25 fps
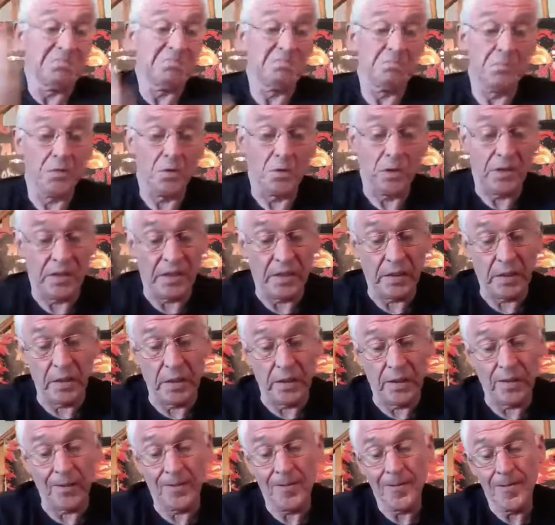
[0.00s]
No
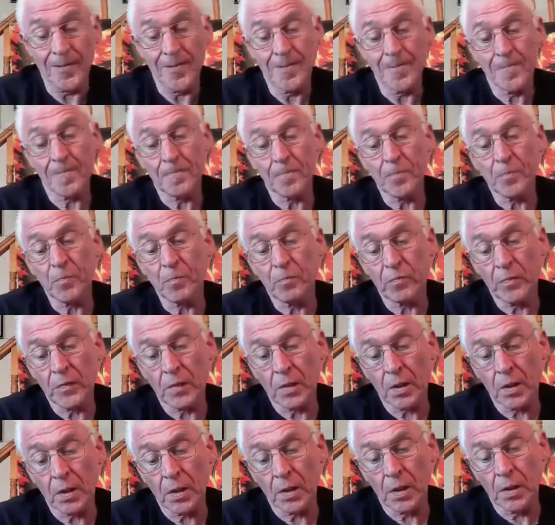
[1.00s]
idea.
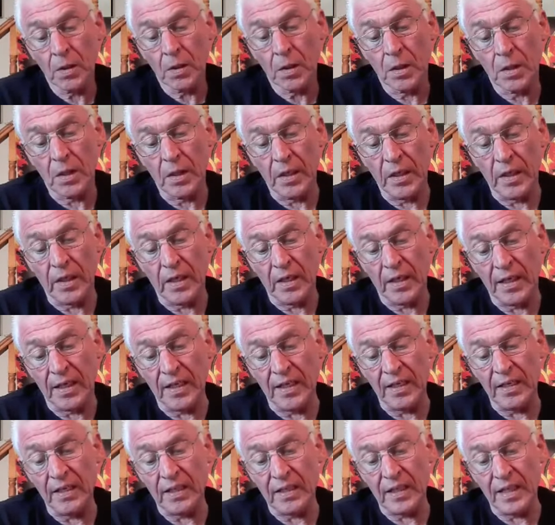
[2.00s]

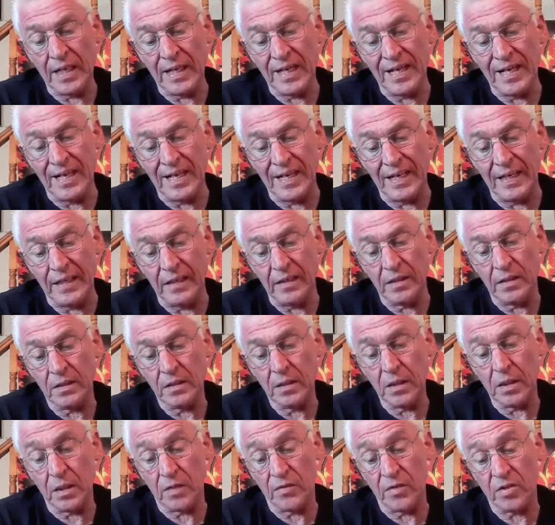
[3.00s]
Heat guide.
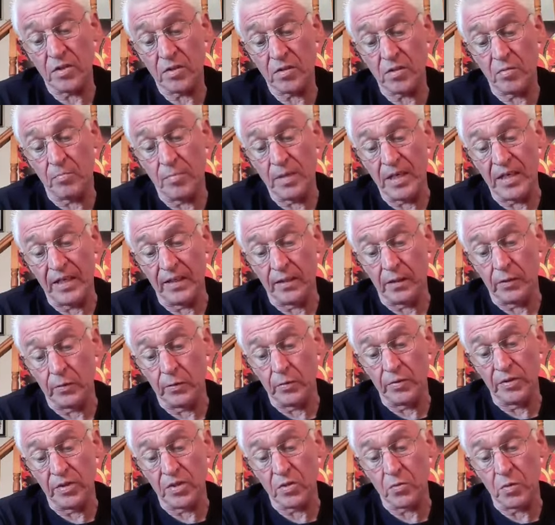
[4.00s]
Oh, this is a mild
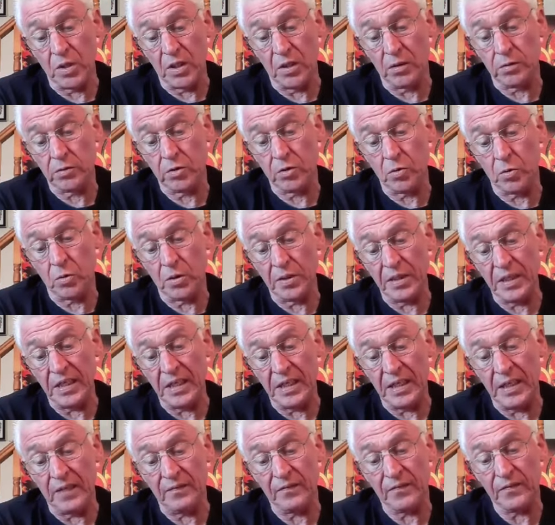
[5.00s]
one as well.
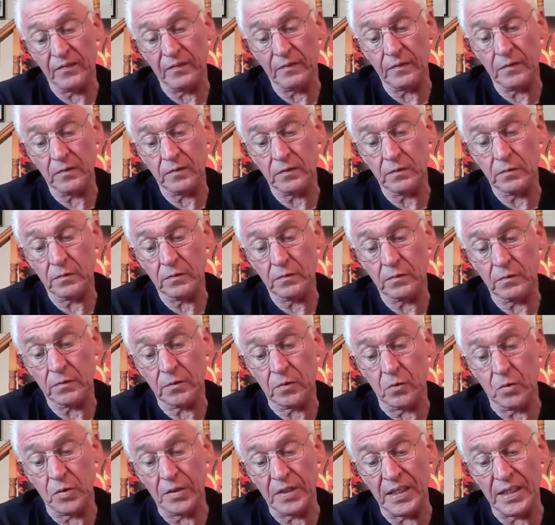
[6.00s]

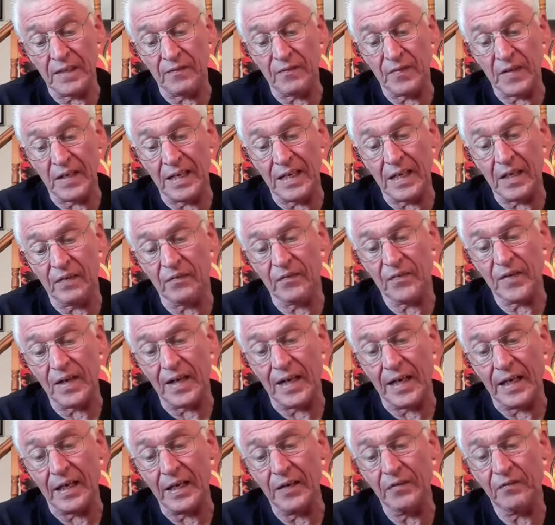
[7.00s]
2.5 out of
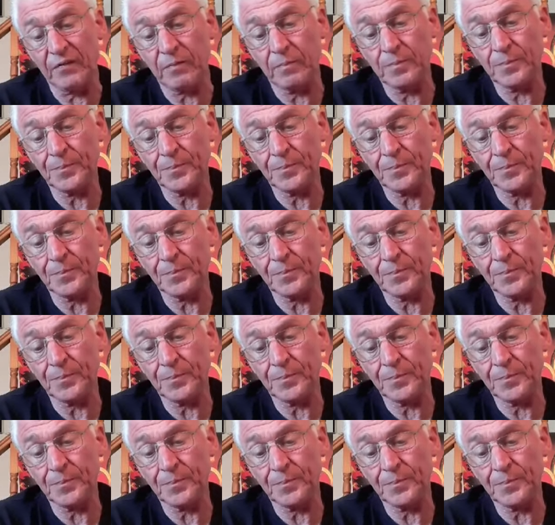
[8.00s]
5.